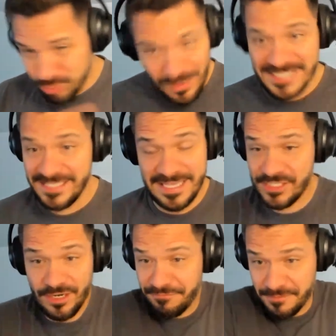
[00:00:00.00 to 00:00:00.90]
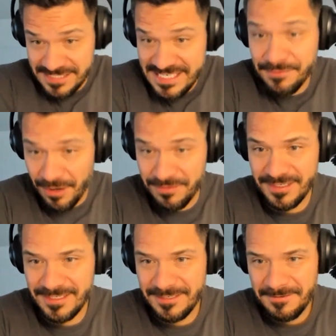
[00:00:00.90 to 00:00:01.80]
Crazy. They started from zero,
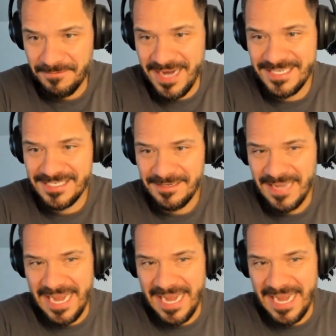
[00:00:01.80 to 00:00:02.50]
right?